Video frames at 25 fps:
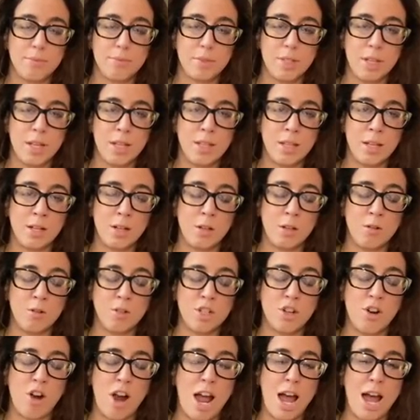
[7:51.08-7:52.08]
And then
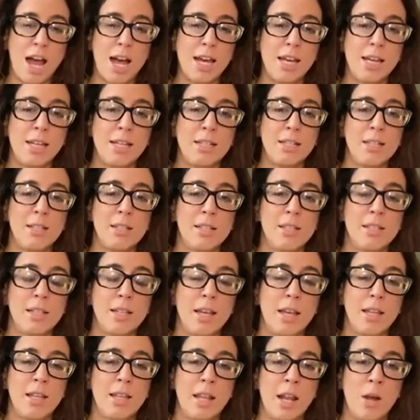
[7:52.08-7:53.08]
close your eyes.
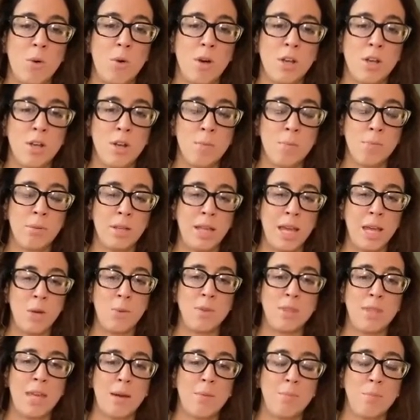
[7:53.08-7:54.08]
And then I want you to play
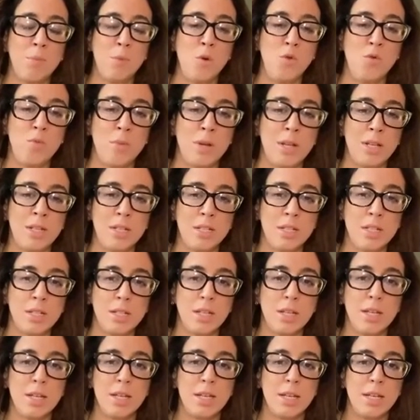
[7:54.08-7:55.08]
with that movement
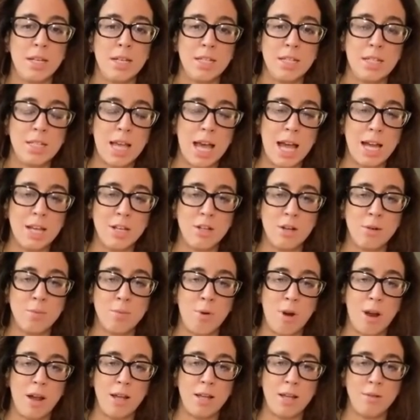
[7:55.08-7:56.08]
inside
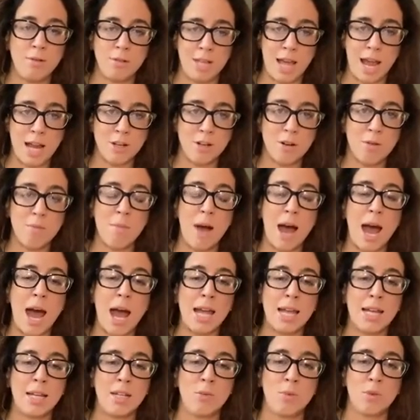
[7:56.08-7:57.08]
your
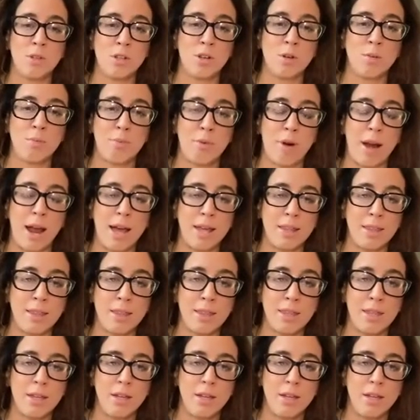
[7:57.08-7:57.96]
mind with your breath.